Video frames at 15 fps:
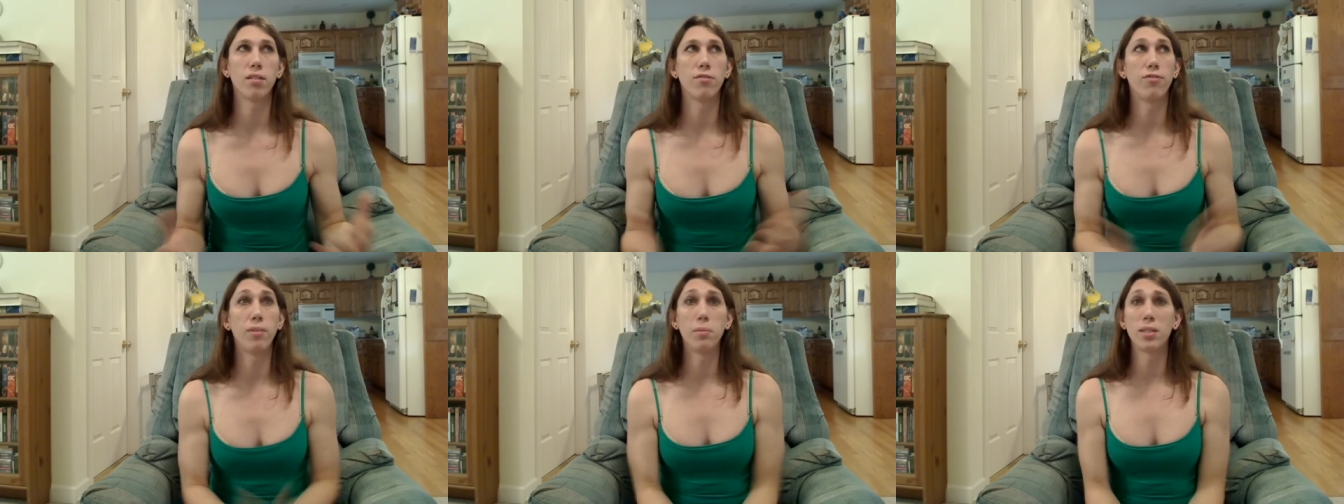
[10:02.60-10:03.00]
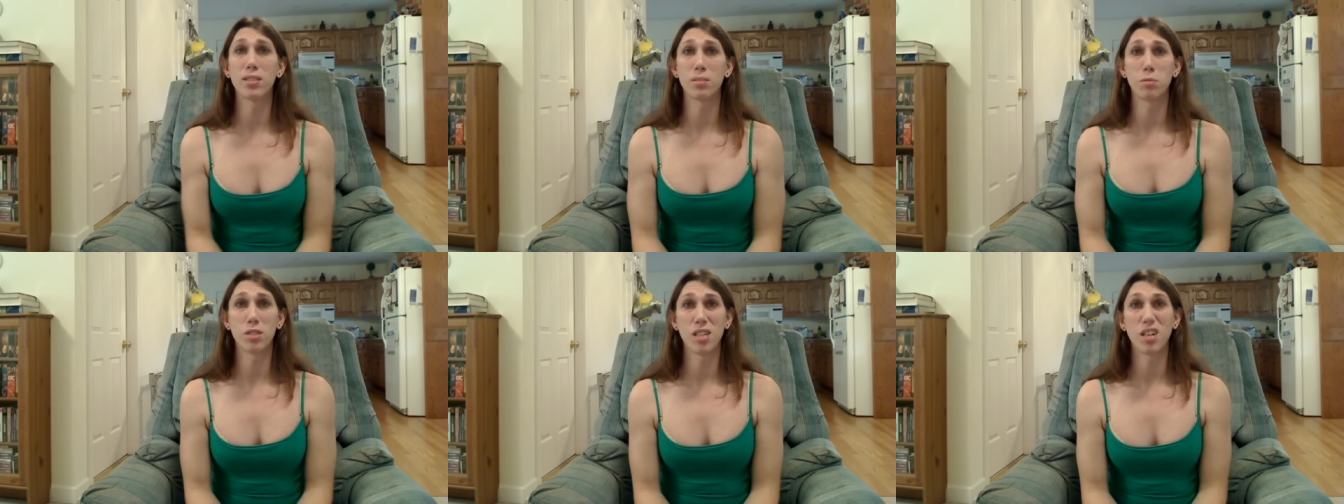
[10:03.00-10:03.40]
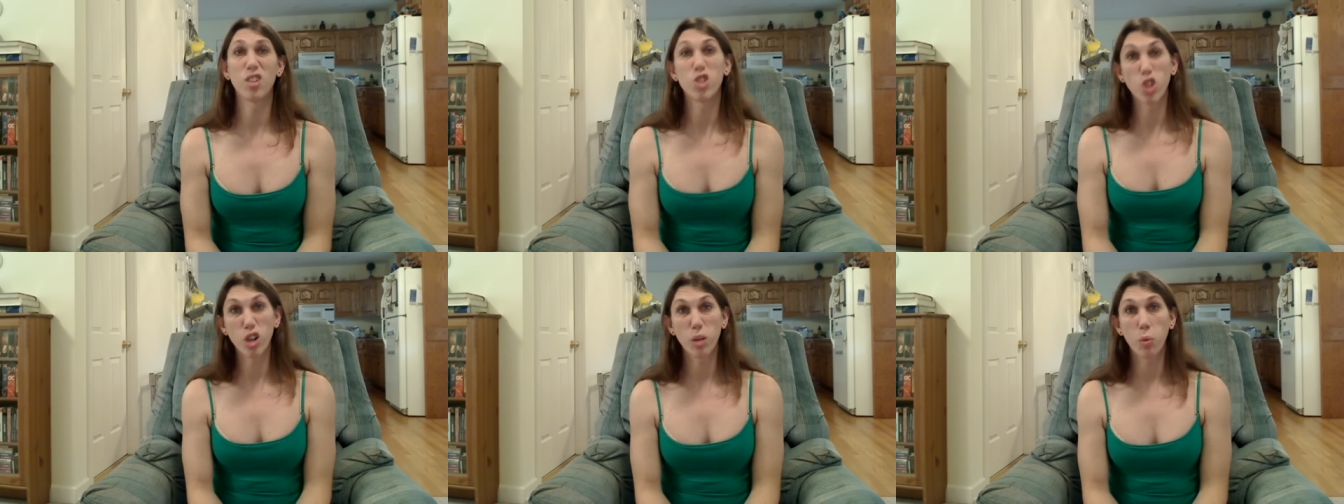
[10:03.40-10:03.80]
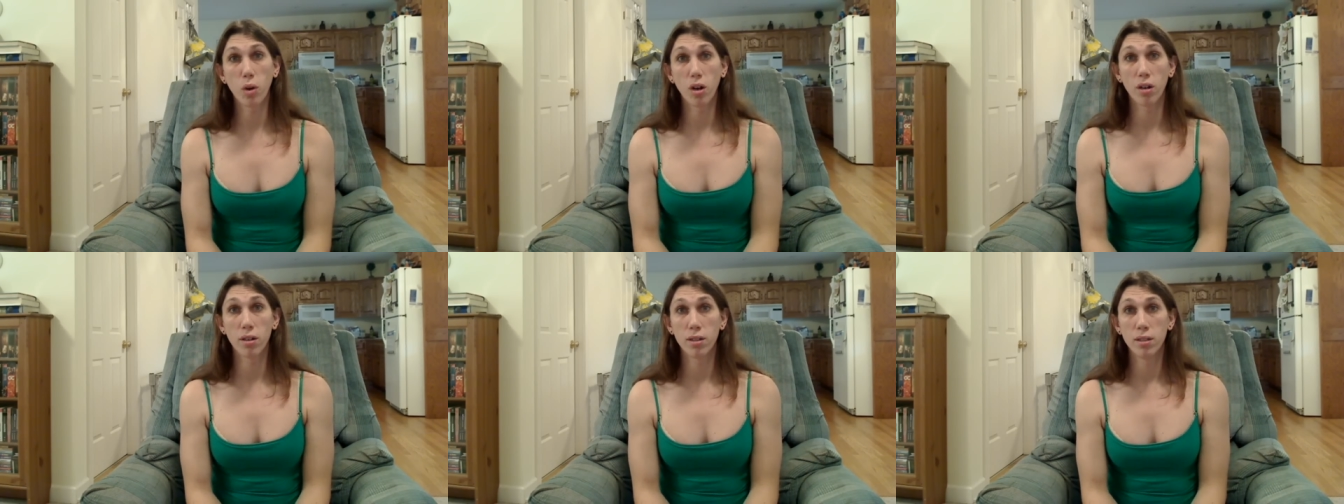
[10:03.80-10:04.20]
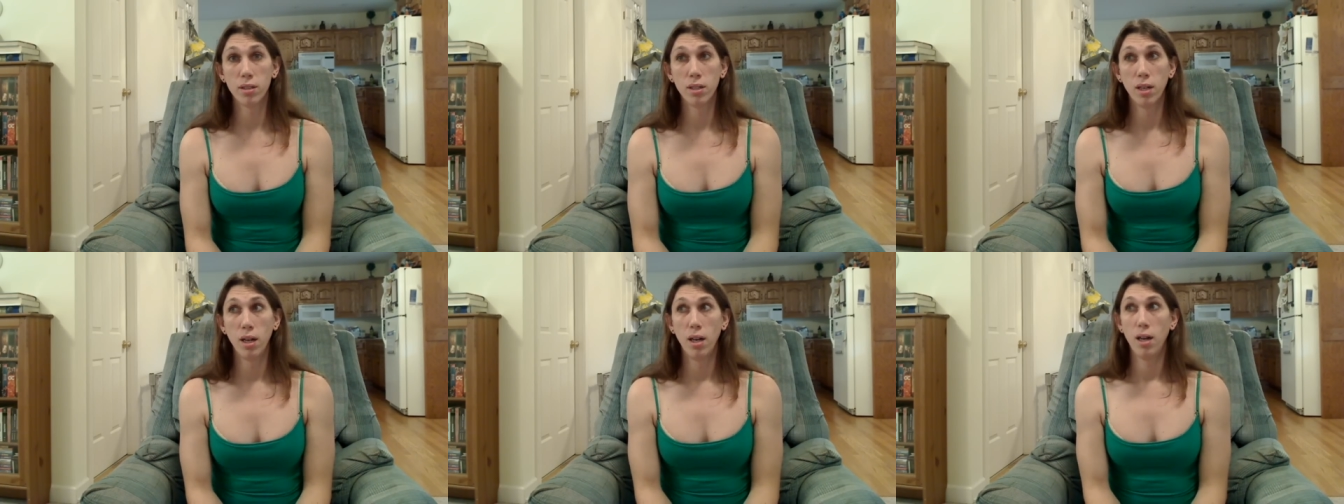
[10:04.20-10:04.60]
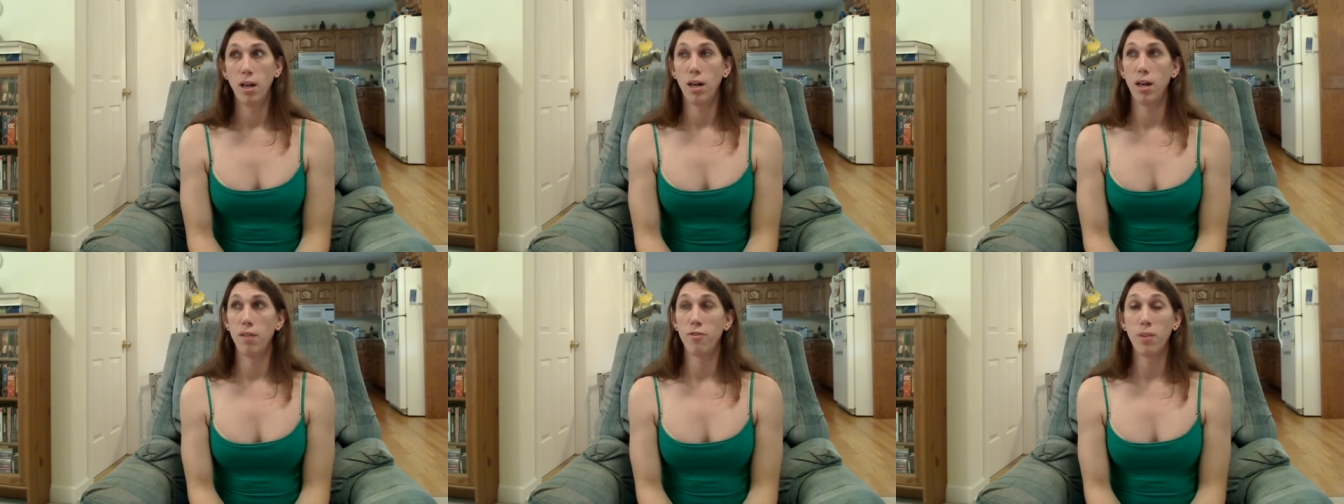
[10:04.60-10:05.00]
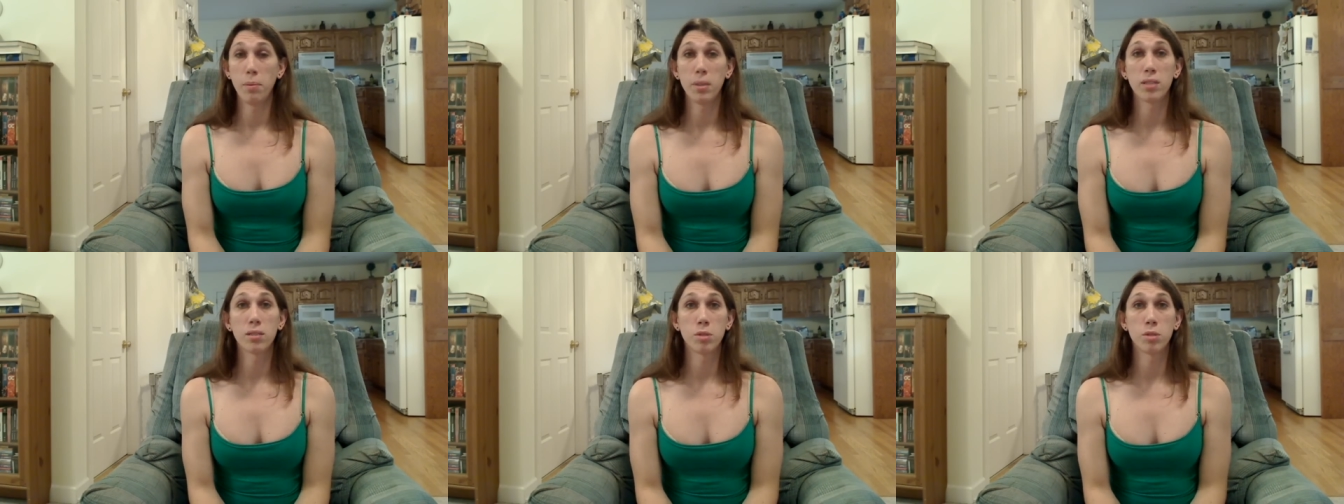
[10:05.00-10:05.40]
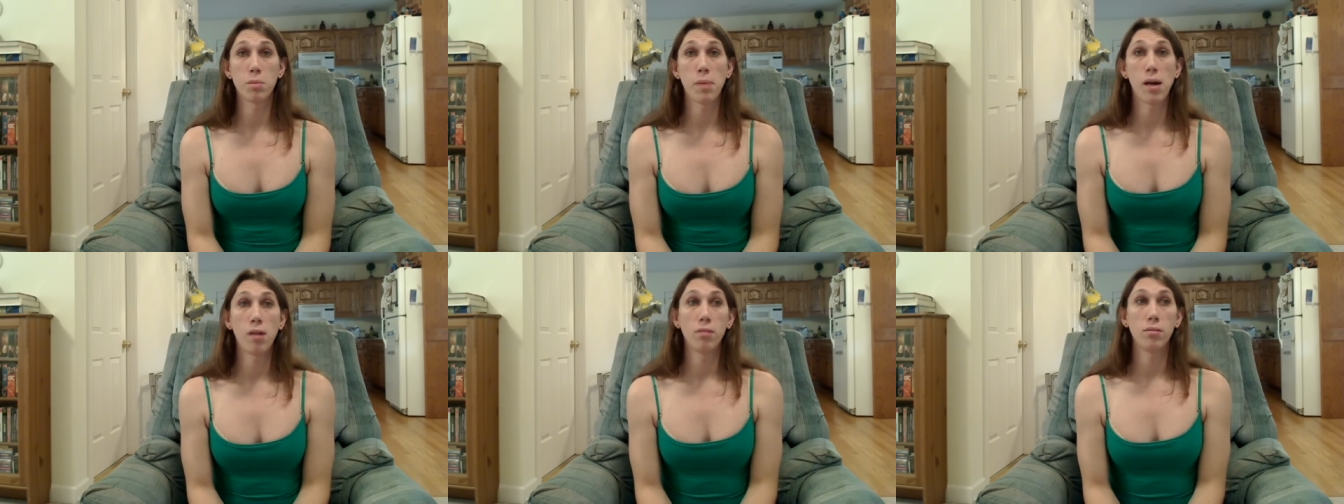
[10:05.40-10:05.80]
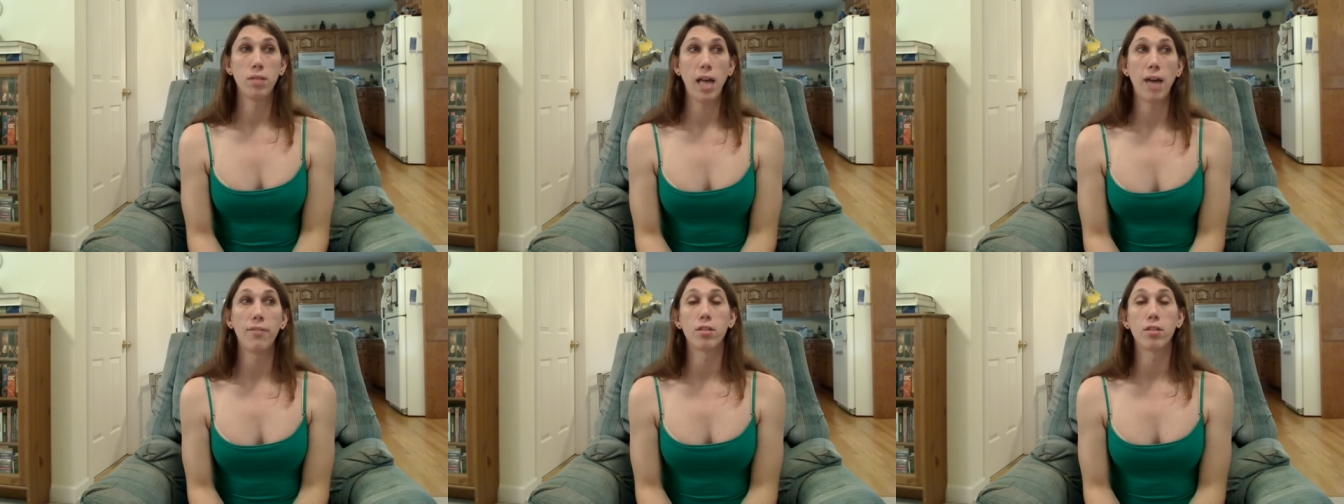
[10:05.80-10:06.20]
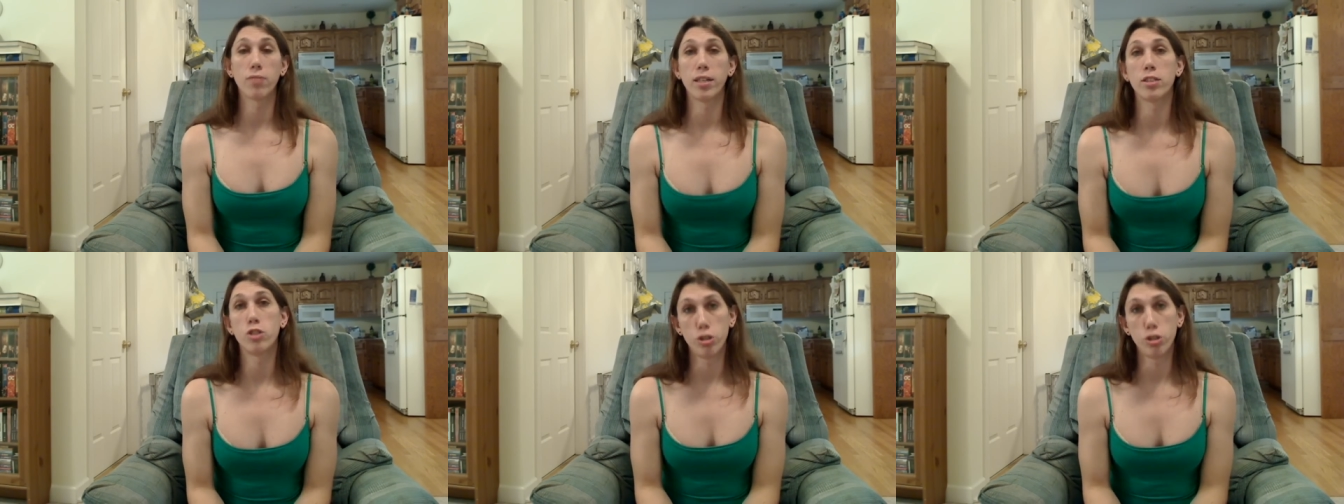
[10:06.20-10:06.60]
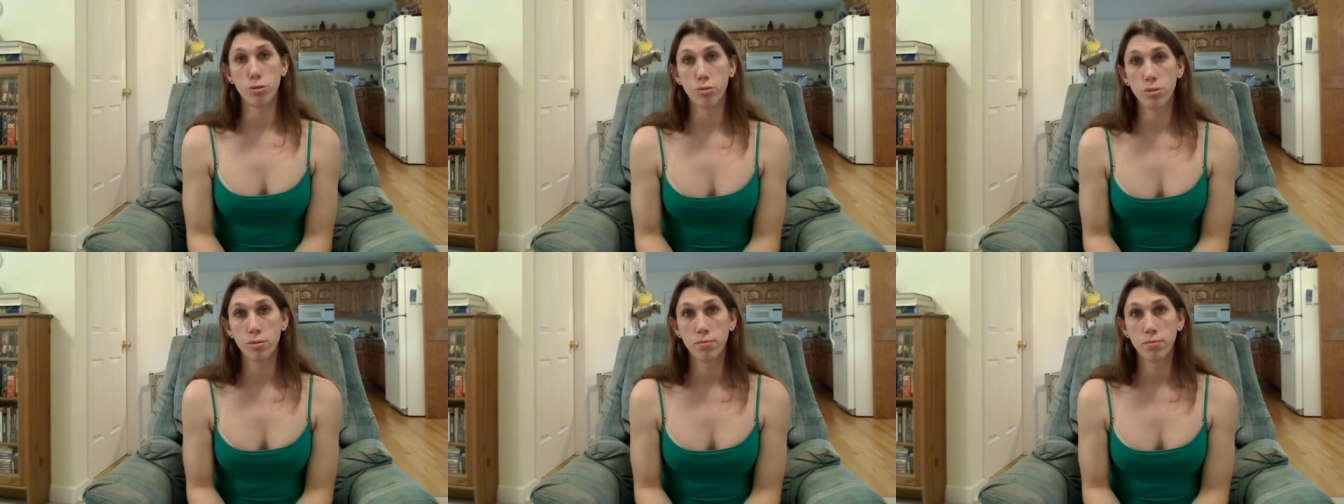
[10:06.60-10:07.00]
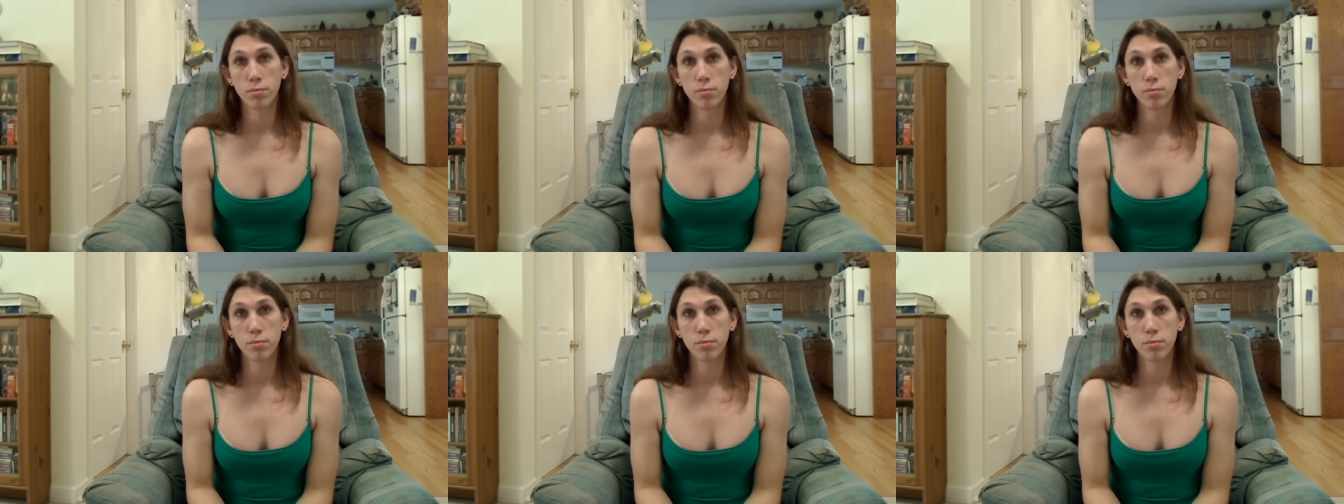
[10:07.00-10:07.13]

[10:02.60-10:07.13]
know, feminism is not a dirty word. Feminism is about having the right to choose.